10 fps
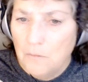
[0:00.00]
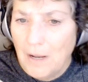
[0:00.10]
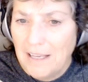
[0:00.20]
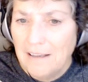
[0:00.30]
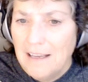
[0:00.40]
In a
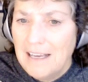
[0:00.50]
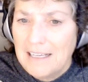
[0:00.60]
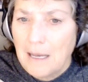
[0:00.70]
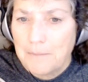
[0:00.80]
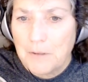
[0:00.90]
way,
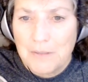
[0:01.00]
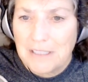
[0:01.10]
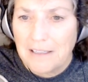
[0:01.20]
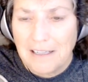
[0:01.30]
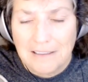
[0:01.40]
Capto
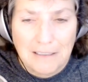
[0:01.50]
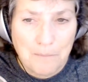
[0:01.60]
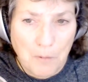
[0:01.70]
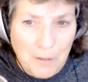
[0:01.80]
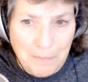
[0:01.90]
is like a
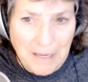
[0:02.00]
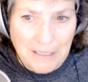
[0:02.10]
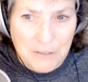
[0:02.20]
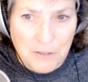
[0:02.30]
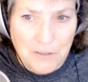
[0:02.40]
clipboard
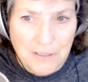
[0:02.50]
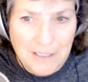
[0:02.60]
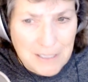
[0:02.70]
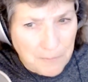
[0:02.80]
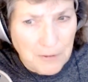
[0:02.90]
manager,
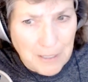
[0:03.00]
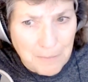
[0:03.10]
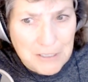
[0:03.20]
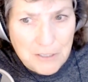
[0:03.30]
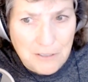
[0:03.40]
except for
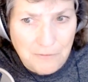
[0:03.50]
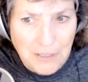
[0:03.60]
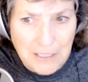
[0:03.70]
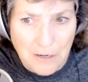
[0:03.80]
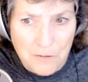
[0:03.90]
images and
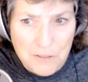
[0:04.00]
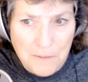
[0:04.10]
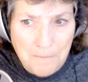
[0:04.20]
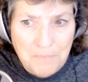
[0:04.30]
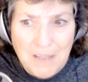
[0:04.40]

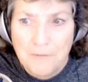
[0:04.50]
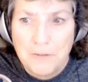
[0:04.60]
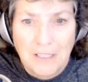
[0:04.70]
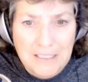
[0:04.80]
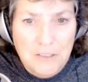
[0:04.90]
videos.
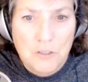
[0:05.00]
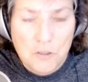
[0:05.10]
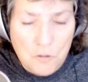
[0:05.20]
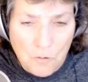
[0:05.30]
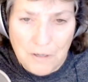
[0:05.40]
If you like to
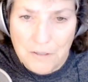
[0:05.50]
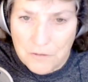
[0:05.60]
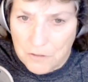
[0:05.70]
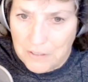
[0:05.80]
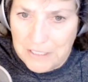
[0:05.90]
store
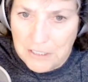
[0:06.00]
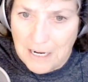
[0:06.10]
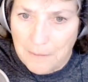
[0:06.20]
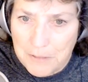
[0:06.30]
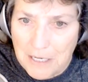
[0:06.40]
your screen
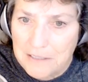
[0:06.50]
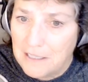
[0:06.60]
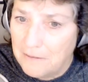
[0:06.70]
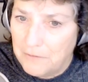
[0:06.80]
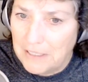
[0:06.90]

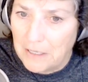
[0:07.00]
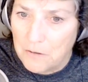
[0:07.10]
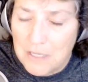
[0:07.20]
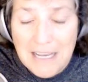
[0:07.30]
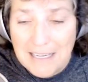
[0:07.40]
snapshots and
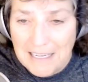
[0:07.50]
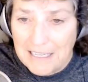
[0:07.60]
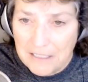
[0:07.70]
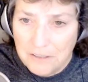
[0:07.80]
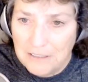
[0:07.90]
videos
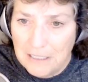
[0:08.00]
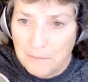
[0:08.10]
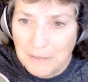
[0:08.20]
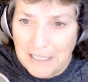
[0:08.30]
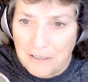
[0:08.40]
in case you
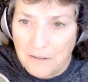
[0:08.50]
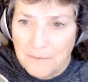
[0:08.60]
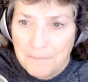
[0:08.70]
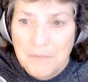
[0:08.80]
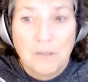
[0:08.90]
need them
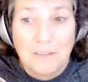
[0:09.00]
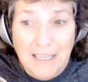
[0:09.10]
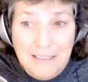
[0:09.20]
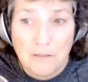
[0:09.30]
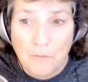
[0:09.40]
later, you'll
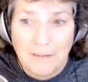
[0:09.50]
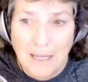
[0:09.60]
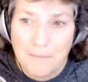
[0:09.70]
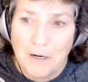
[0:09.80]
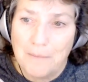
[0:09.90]
like the
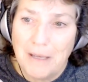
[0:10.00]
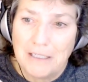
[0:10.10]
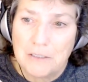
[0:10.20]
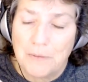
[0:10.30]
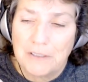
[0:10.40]
library
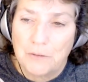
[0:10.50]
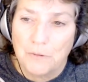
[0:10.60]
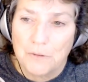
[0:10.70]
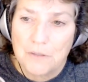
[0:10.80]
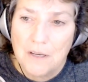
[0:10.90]
management
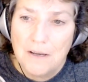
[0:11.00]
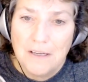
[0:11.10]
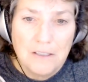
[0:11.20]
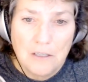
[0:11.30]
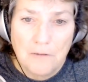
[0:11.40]
tools.
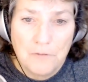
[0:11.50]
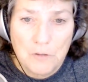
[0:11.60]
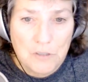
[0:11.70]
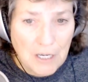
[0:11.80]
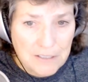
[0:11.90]
You can
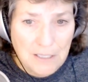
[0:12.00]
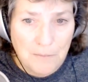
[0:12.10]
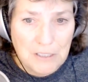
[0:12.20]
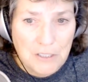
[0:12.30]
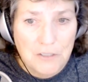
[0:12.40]
view just
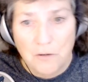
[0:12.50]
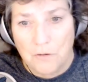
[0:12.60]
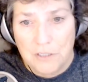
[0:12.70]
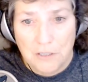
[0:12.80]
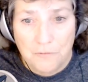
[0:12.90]
images
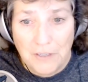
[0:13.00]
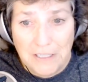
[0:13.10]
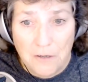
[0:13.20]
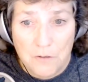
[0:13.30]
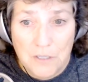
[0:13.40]
or just
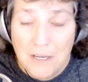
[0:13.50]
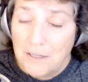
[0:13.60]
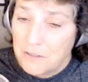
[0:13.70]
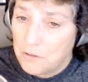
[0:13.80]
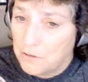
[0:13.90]
videos,
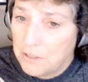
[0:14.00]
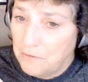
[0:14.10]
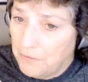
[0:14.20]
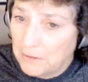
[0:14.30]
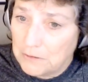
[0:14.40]

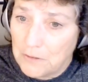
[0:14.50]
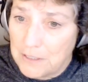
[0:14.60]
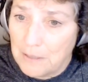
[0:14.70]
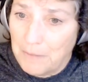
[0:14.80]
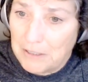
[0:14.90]
search and
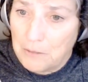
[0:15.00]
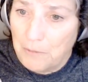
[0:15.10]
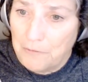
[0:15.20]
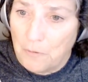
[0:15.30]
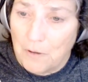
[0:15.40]
filter, as I
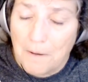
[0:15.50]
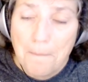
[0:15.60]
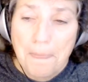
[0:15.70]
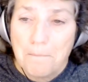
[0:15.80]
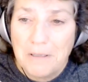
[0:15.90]
mentioned
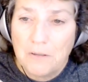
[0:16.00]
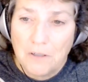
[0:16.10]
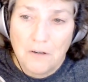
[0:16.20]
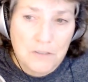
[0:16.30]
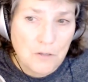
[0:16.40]
before, but
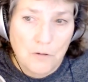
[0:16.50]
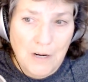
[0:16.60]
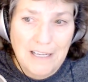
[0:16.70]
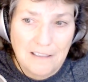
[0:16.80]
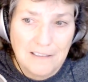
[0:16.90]
you can also
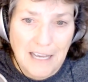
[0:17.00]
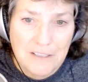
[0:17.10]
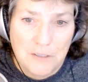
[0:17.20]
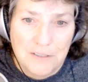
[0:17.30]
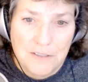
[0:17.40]
create
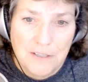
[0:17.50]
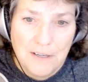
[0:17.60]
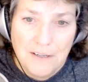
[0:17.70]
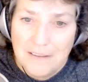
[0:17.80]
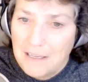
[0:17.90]
collections.
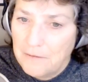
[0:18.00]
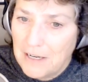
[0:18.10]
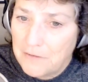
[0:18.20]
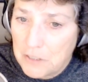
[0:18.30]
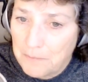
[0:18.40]
They
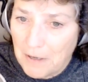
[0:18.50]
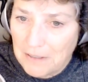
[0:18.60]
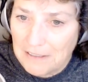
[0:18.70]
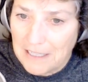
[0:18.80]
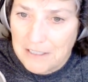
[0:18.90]
even have
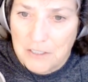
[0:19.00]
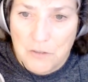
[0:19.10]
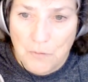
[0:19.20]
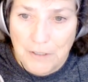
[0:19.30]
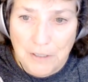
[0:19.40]
smart
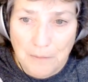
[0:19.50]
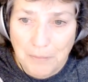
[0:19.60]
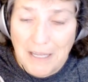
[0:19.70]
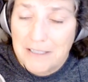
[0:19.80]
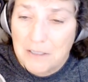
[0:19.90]
collections where you can
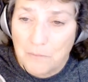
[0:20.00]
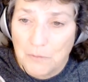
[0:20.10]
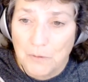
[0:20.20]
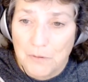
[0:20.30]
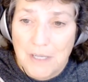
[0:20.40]
apply
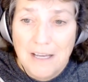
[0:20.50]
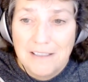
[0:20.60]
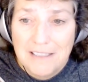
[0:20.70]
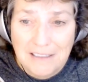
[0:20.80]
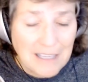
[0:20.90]
some rules
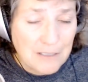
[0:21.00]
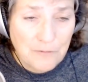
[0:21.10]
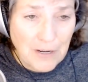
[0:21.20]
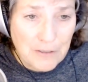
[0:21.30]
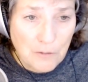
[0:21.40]
to
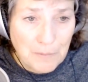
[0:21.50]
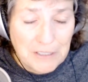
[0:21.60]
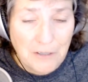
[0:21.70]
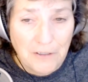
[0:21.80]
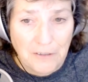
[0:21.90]
classify your
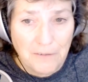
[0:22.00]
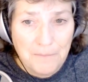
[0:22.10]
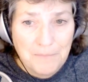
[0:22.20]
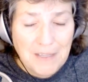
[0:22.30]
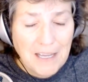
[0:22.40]

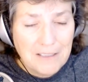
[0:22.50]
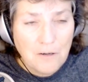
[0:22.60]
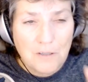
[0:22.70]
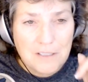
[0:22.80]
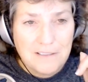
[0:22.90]
material.
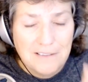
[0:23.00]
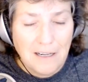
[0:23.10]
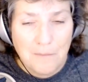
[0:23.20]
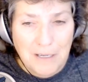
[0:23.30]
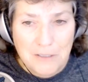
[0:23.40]
And notice
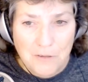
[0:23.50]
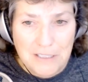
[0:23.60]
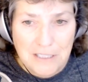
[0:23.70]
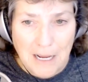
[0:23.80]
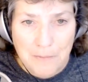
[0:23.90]
none of my
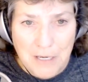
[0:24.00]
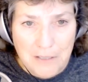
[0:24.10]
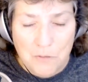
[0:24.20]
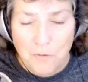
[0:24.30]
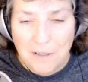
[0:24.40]
screen
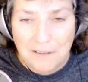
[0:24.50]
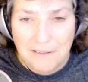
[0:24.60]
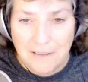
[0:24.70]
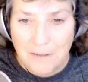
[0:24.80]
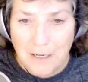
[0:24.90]
snapshots were
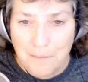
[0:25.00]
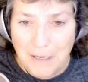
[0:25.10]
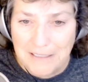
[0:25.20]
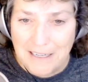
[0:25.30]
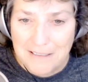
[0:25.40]
cluttering
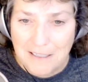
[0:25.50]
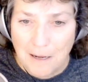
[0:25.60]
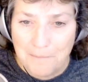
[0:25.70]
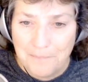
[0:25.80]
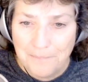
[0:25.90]
up my
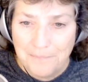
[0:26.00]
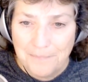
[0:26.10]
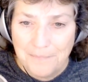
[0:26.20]
desktop.